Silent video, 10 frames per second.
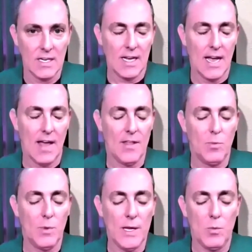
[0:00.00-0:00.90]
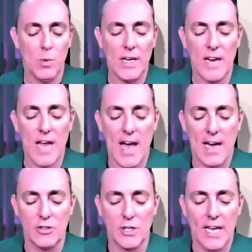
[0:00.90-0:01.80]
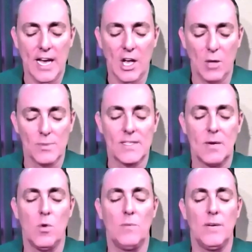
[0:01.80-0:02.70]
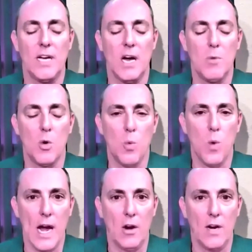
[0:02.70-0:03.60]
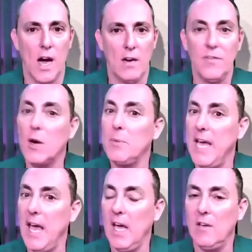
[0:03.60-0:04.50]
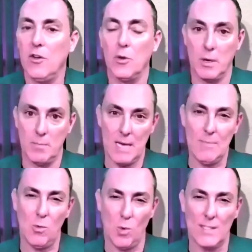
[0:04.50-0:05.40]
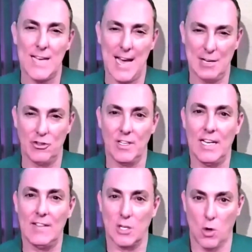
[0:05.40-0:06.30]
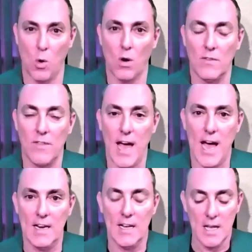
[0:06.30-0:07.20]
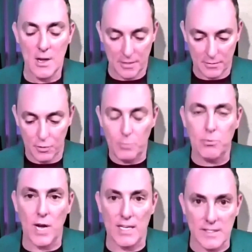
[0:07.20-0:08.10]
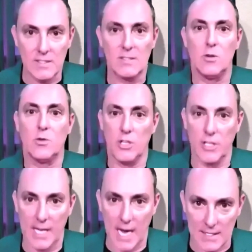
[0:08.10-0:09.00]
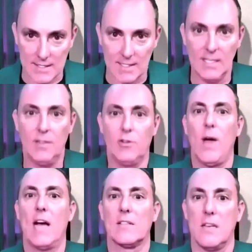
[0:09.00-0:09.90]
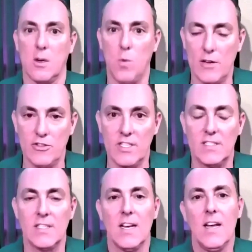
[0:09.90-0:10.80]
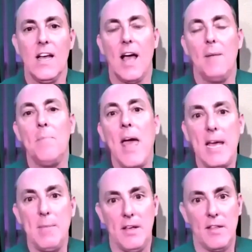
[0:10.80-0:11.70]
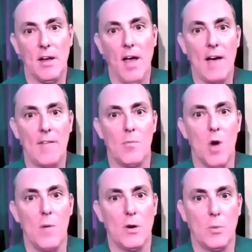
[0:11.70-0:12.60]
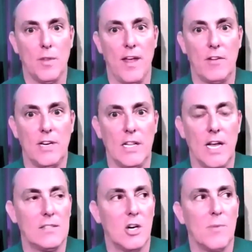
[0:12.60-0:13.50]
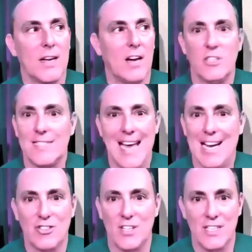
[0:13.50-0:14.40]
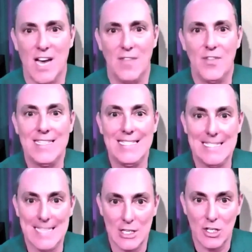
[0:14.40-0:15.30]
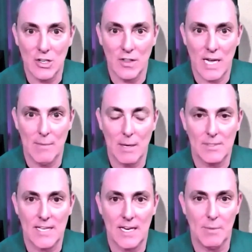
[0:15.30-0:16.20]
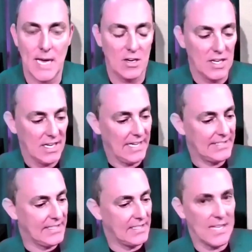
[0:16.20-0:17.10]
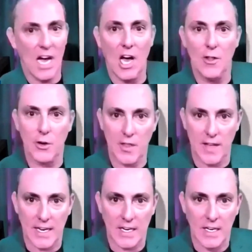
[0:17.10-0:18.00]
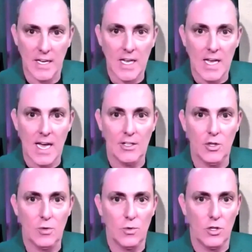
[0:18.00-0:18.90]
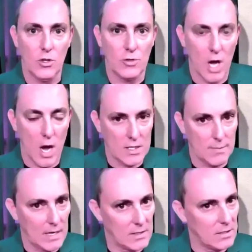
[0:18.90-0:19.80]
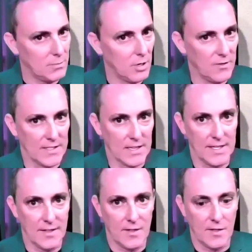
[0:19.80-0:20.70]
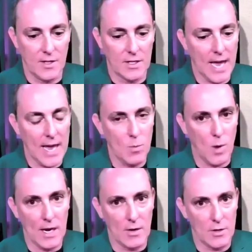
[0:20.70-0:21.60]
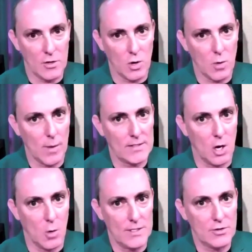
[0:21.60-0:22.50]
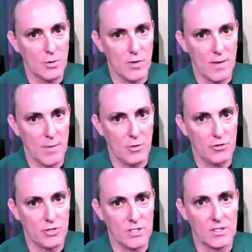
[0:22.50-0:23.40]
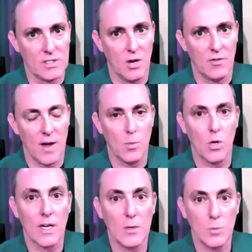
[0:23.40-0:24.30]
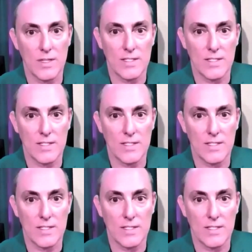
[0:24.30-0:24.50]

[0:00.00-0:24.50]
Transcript: and then we can actually help someone become aware, not of their behavior, but maybe what's actually at the core of that through presence, through curiosity, through asking questions. And maybe they'll have a moment where they realize, oh my gosh, it's actually not the dinner that I'm upset about. It's this other thing. Mm-hmm. And you talked about it so perfectly, that the gateway or the doorway is always through the emotion. So if I'm working with